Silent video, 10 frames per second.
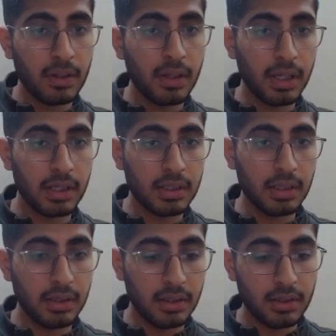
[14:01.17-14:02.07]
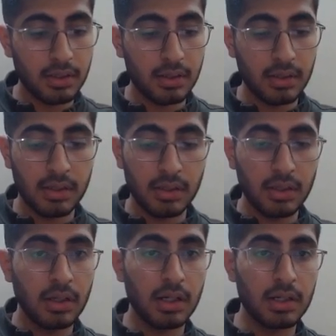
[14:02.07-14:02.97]
rector
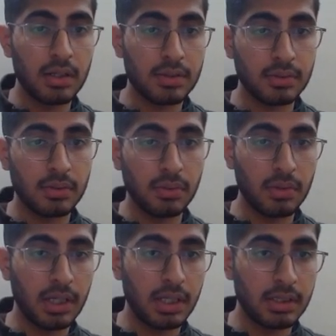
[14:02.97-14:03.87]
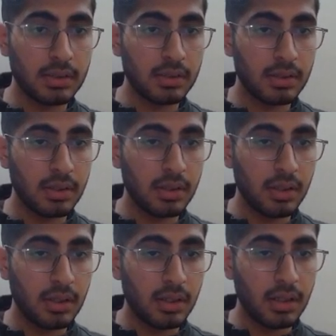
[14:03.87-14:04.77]
underscore length
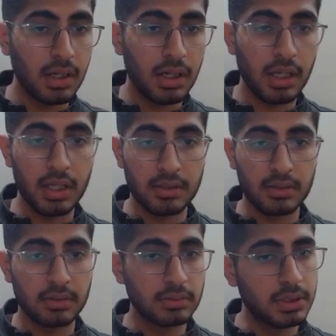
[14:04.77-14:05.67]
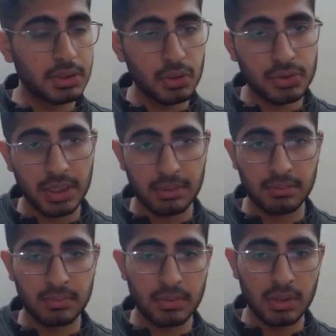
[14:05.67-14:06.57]
again ditto same.
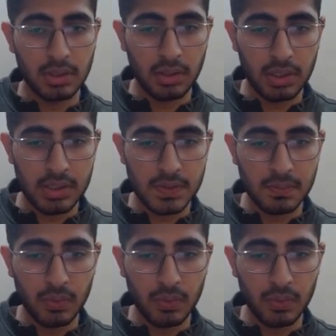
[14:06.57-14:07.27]
Now let's